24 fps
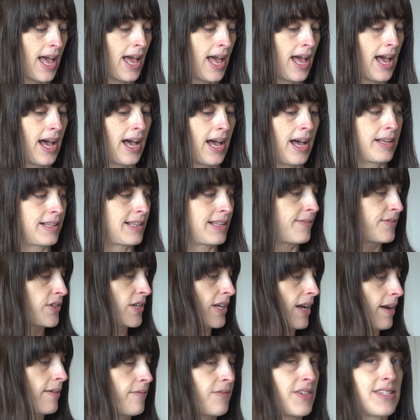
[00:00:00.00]
I'd love to
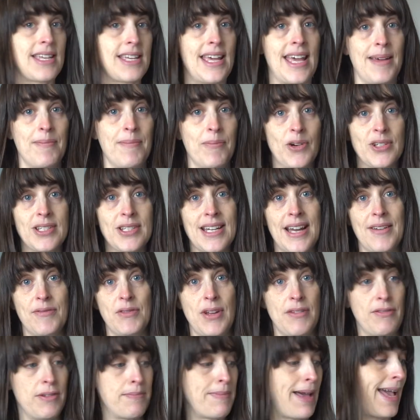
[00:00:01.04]
go and visit him one day. I've
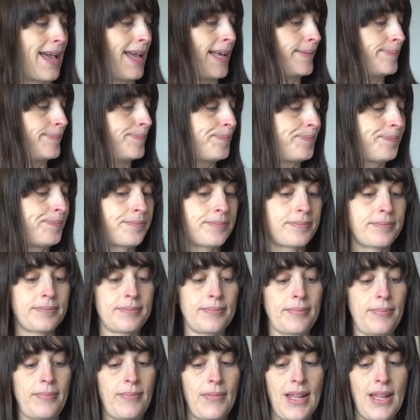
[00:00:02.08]
never met him.
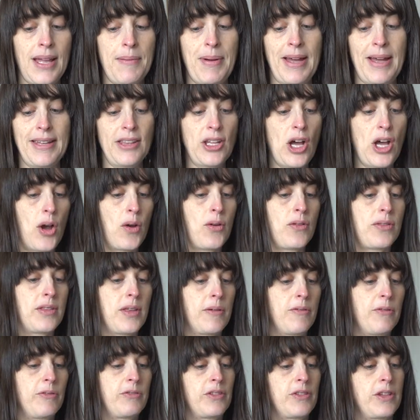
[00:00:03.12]
But no,
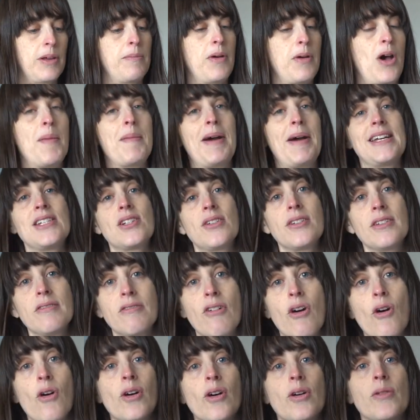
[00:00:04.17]
the mermaid on the
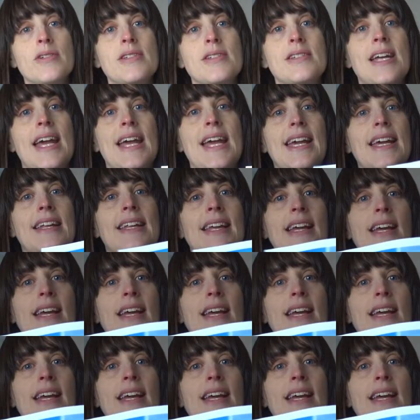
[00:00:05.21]
rock was taken in